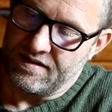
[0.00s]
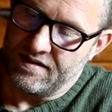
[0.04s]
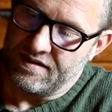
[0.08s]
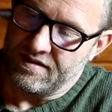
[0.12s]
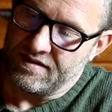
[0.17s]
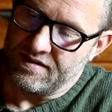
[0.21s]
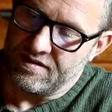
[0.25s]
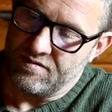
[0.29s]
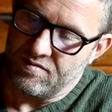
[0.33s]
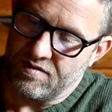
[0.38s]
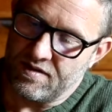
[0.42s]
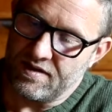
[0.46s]

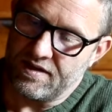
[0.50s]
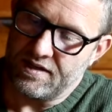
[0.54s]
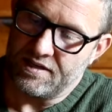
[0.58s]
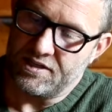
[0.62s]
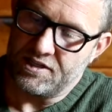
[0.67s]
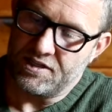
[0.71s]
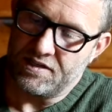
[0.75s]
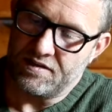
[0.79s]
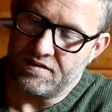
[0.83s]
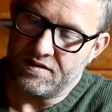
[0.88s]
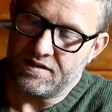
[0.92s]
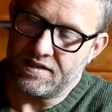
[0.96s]
so we're going to
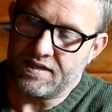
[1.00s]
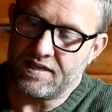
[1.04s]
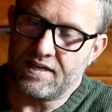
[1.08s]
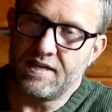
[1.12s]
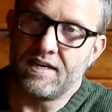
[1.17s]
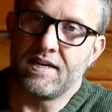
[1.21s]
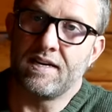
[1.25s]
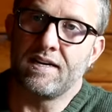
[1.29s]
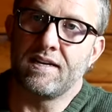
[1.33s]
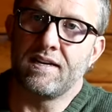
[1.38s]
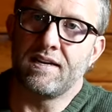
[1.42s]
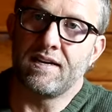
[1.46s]
choose to
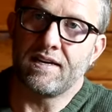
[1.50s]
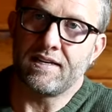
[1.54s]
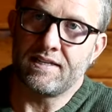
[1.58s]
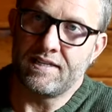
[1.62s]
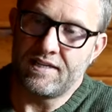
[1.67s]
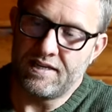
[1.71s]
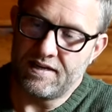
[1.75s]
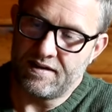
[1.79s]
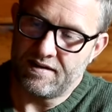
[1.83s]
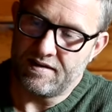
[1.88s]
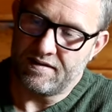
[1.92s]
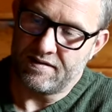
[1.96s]
cut an X here.